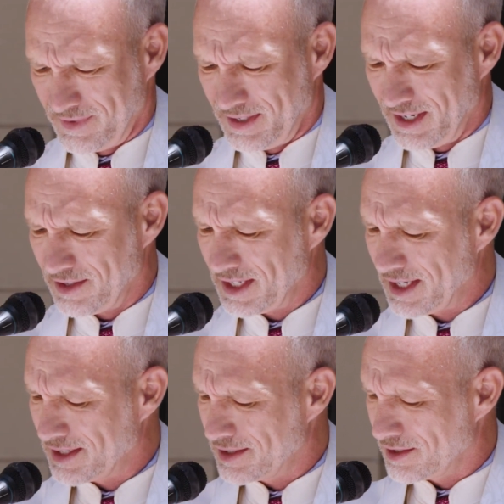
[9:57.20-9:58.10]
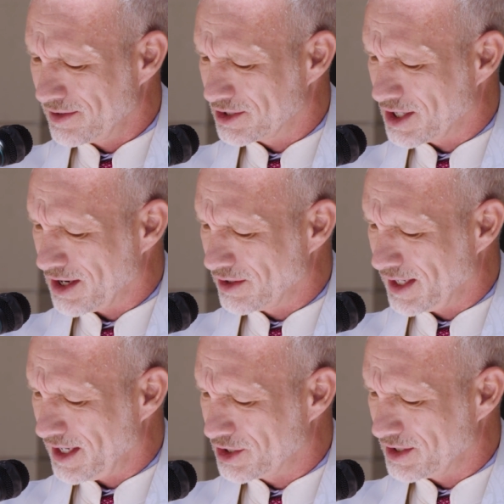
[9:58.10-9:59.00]
In the end, this
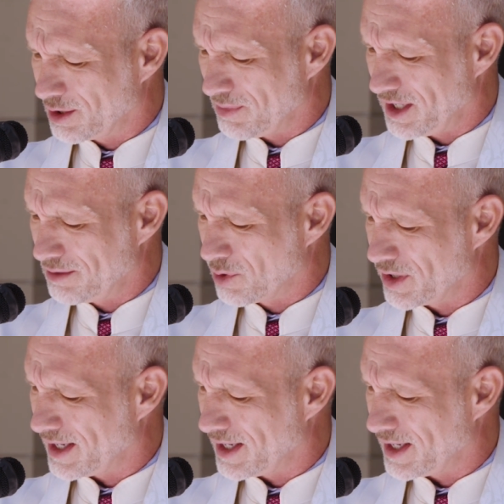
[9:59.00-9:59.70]
congregation committed more